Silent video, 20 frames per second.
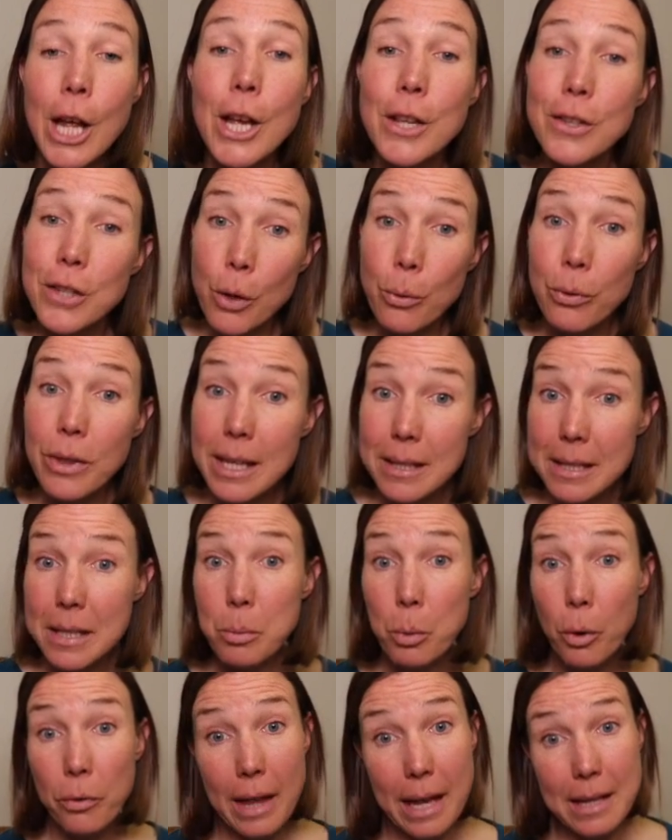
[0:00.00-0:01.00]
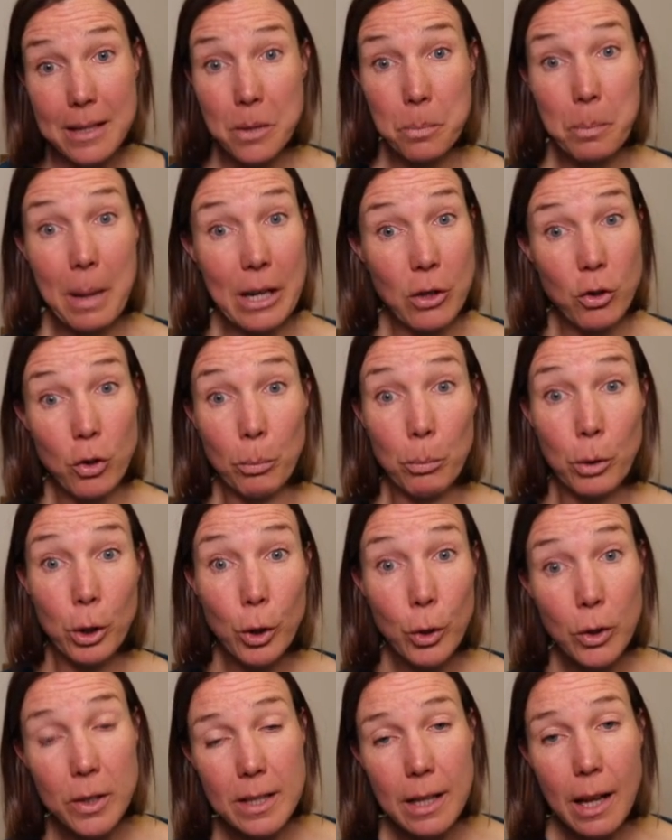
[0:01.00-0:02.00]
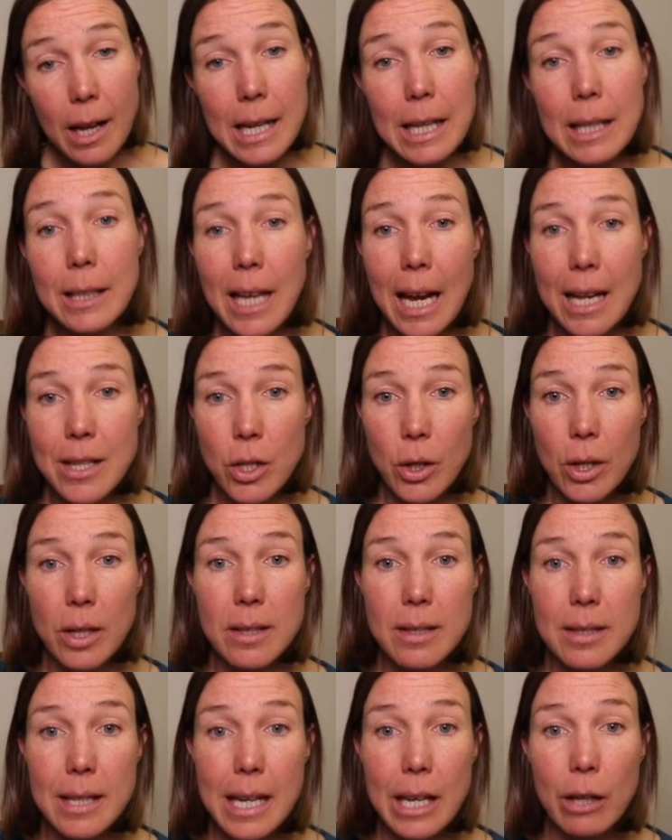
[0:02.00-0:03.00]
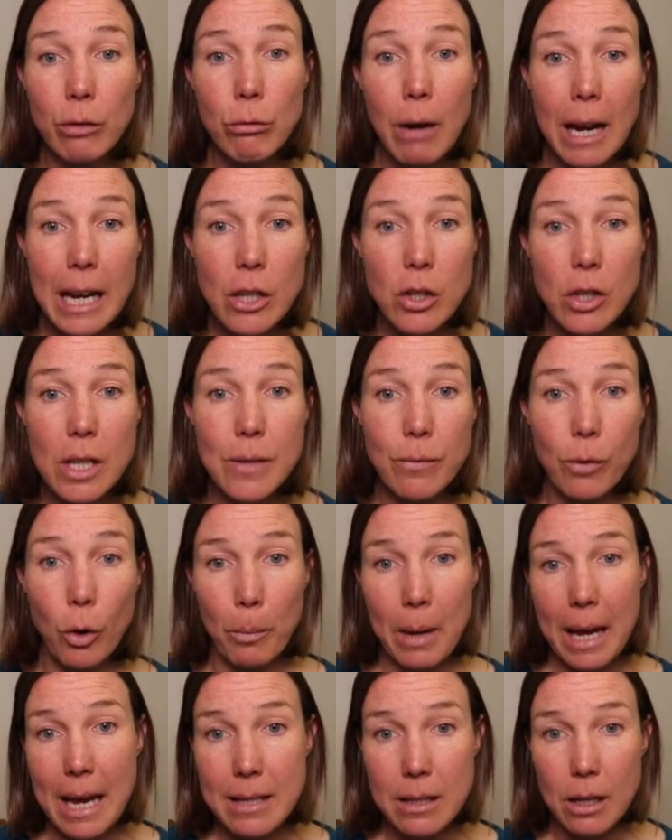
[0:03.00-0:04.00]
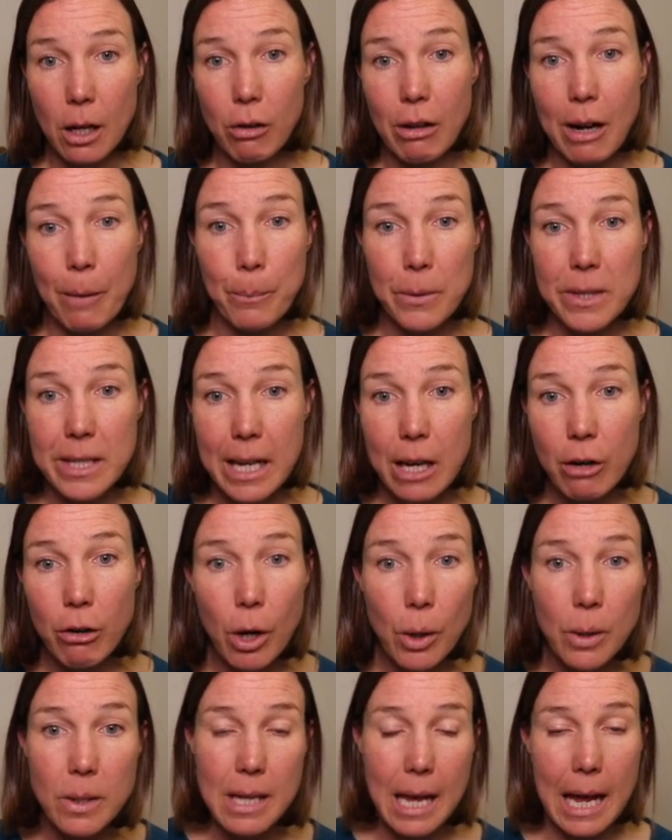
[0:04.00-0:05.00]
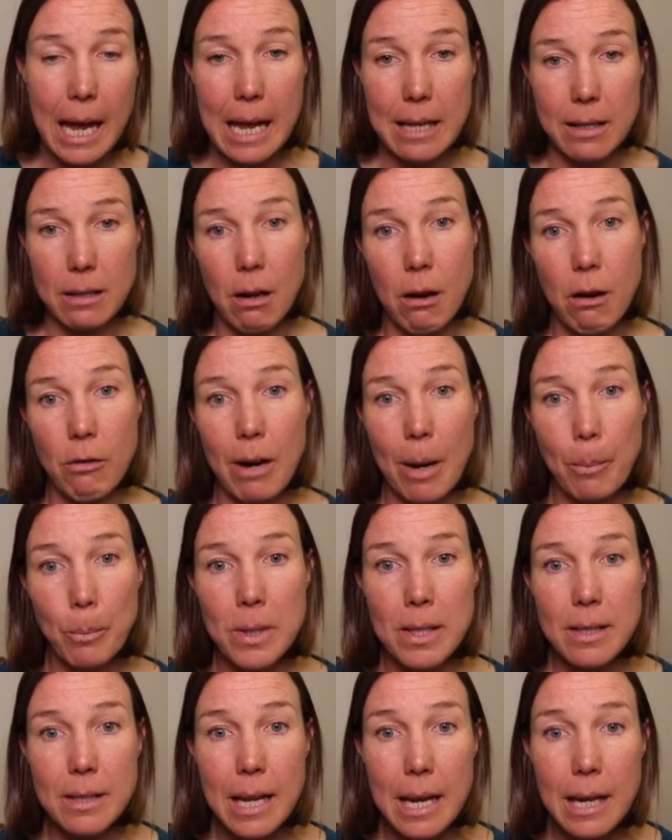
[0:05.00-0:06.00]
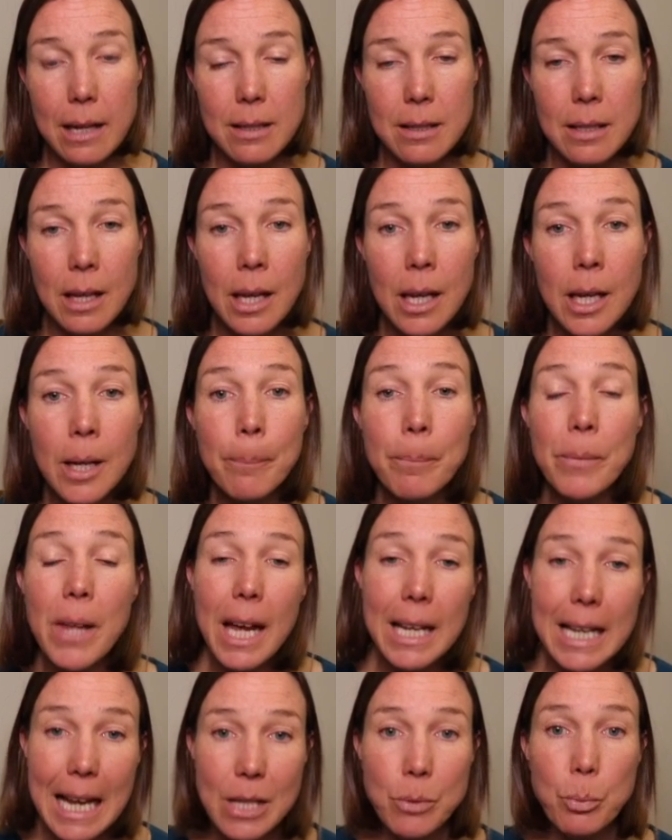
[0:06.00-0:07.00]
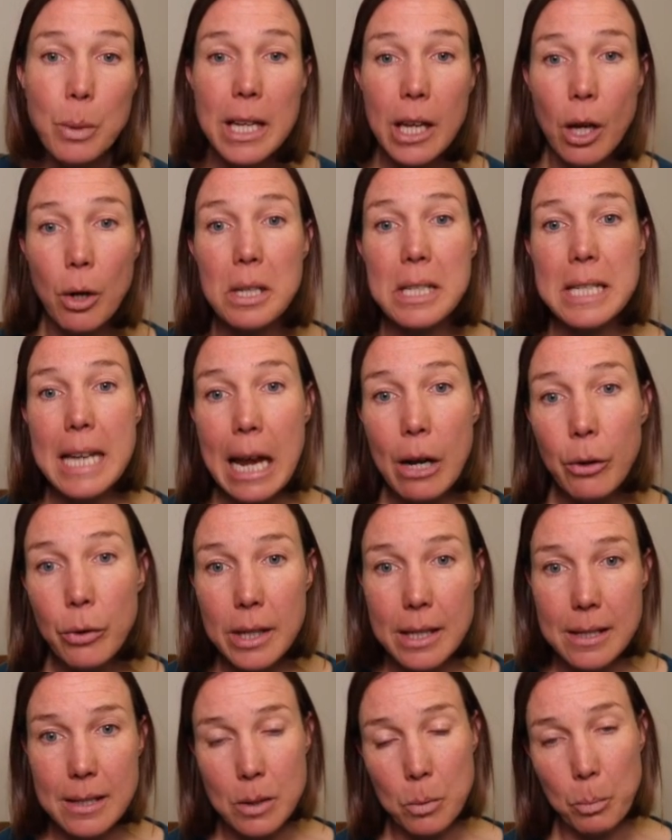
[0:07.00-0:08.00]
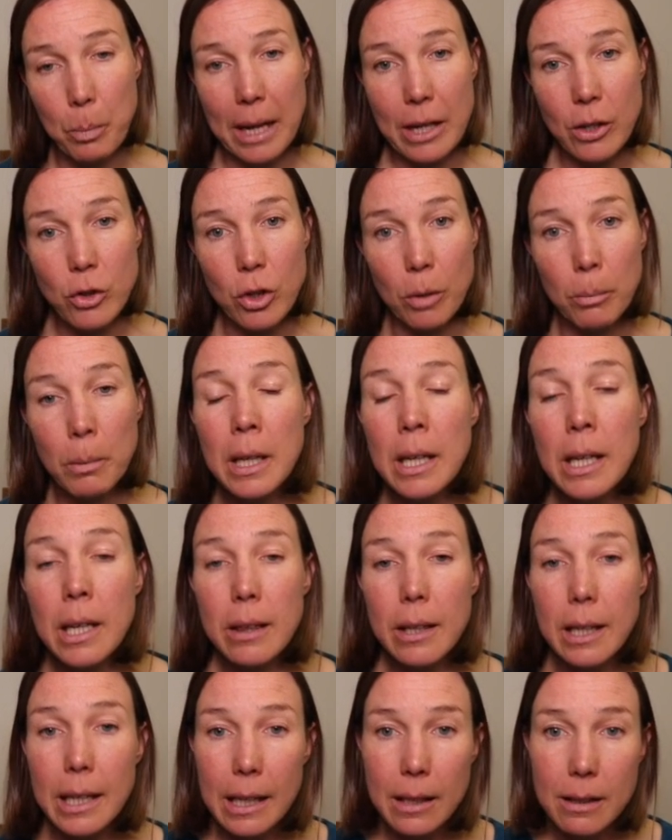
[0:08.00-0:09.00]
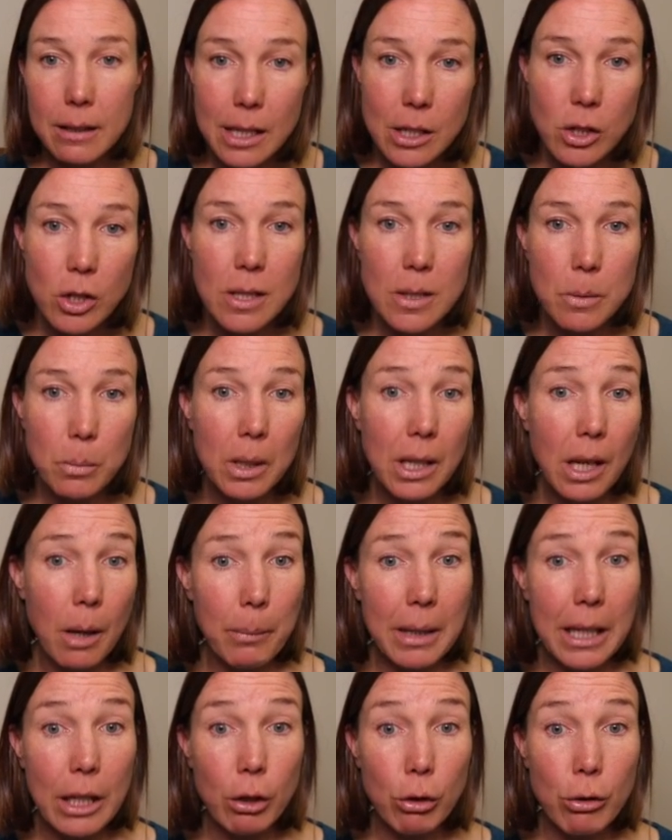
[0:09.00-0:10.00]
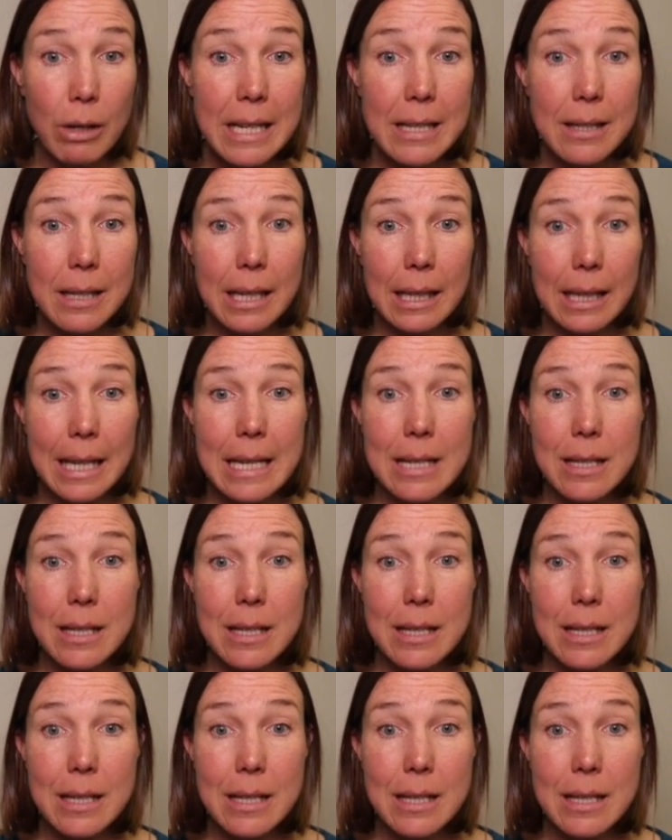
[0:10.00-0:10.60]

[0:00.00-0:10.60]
So this is what that spectrum looks like. As you can see, it ranges from SRM0 to SRM6. And as we go down this spectrum, the conditions become increasingly